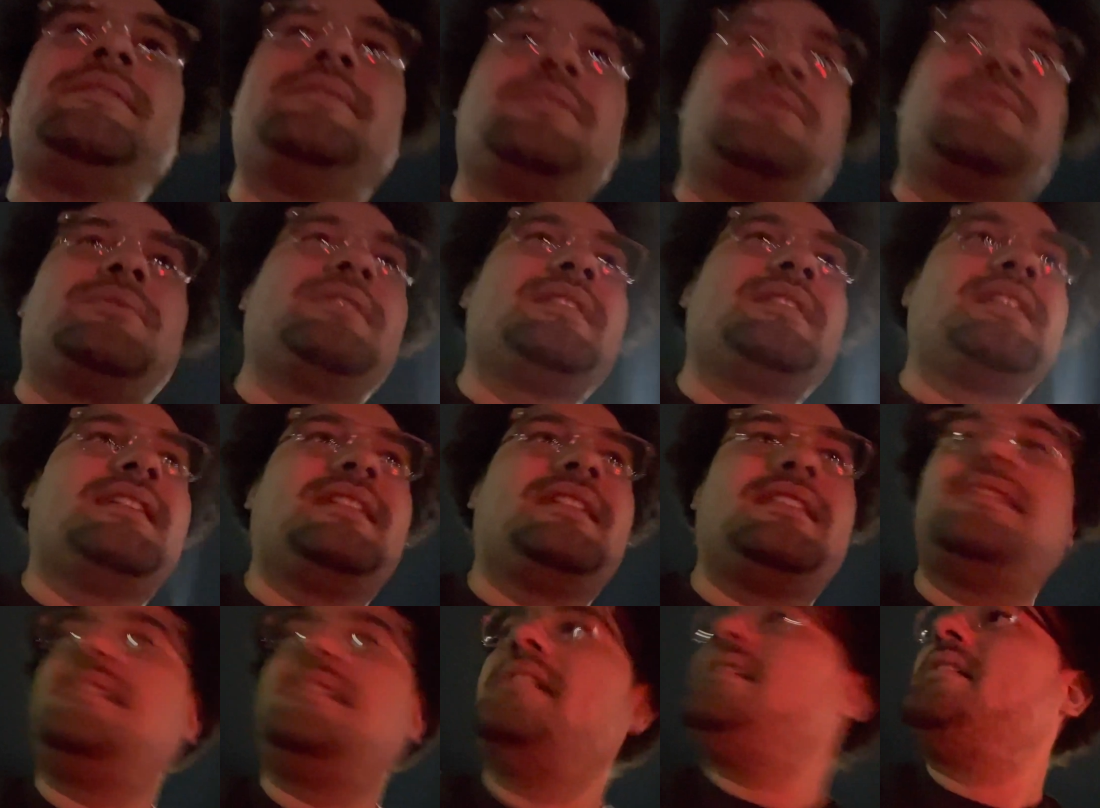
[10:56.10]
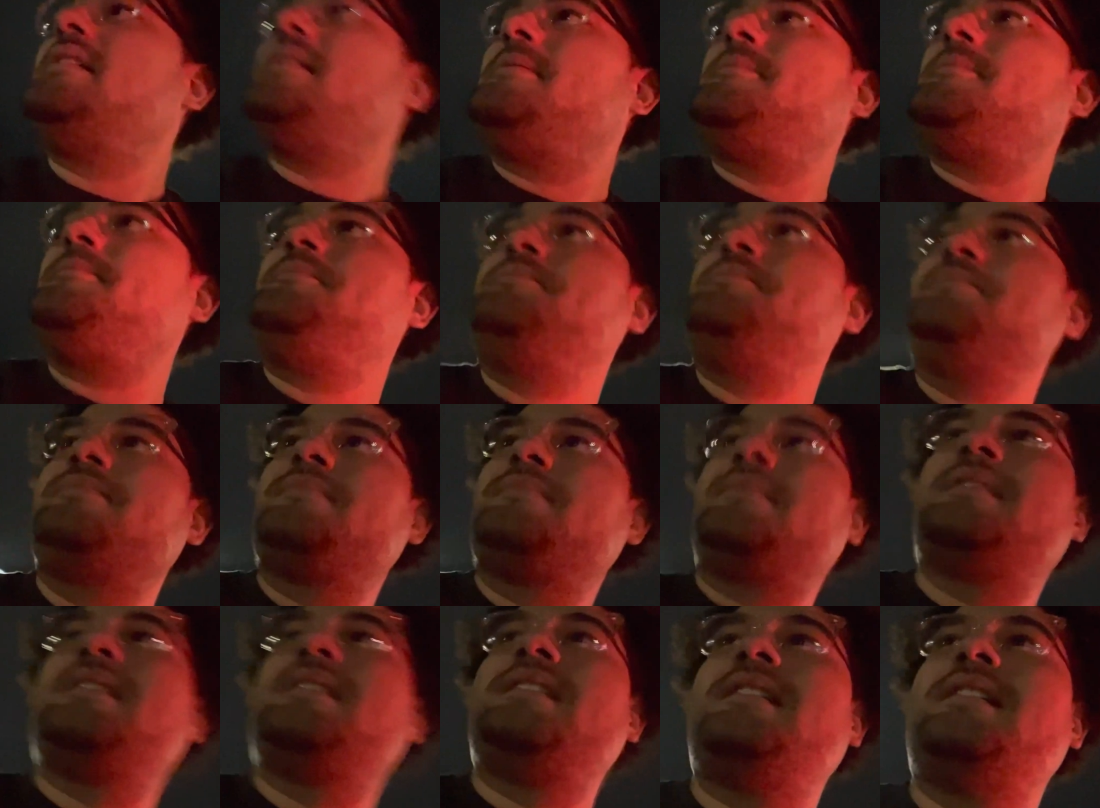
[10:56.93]
I mean, we prepared for
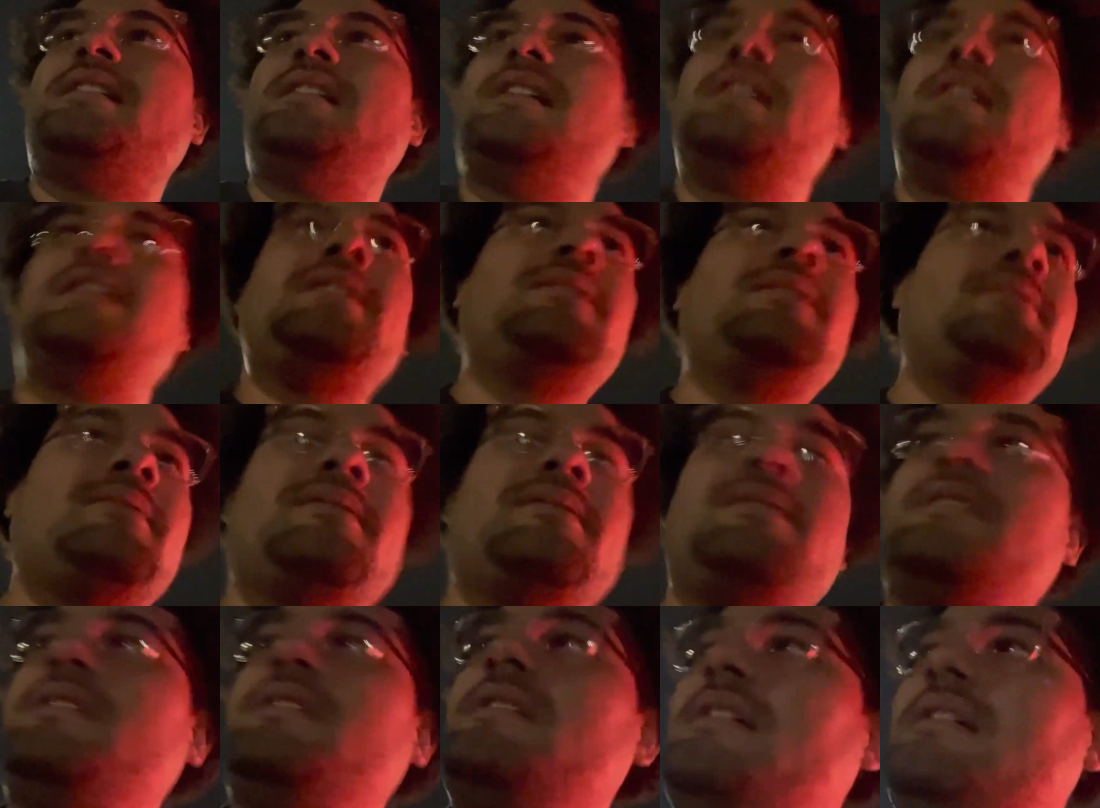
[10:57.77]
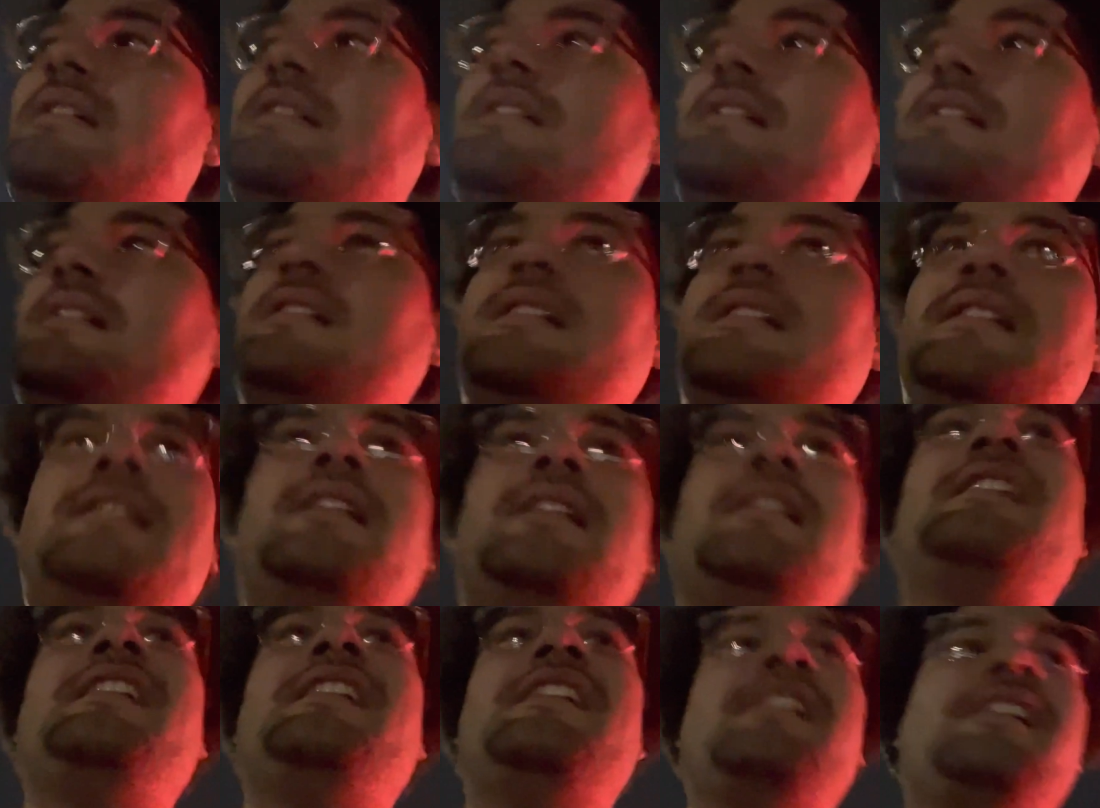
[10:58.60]
Saratoga, and then
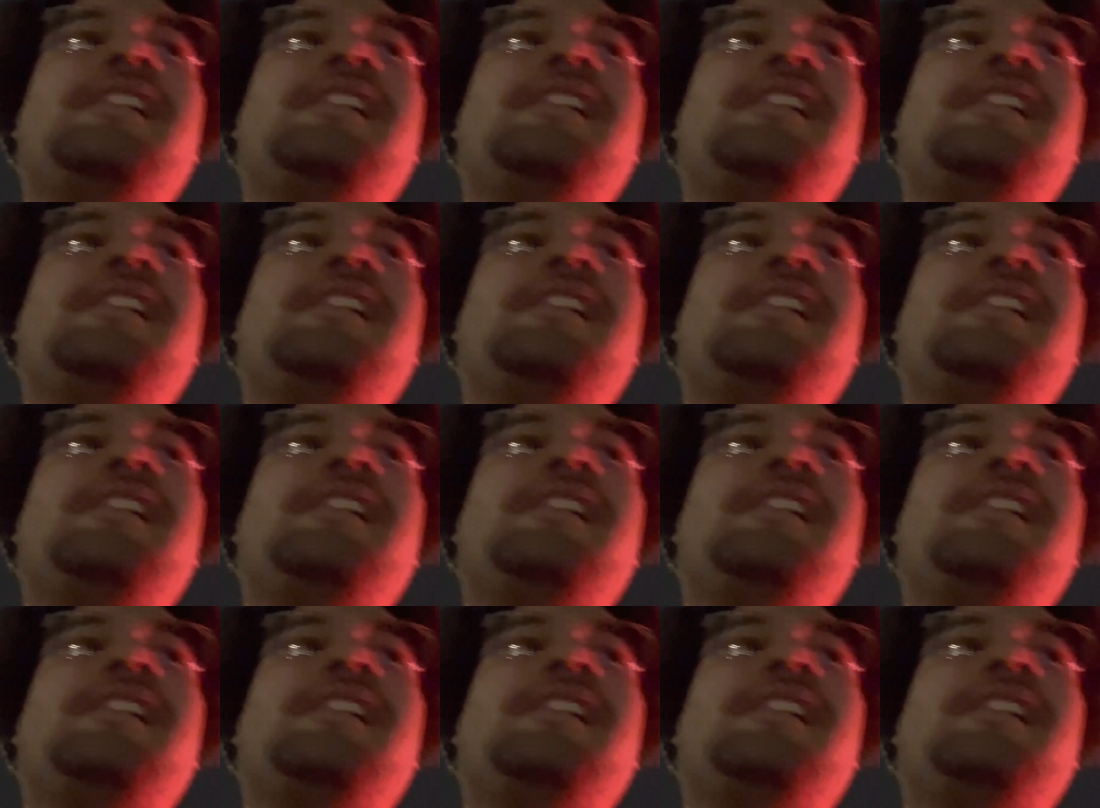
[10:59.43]
Saratoga.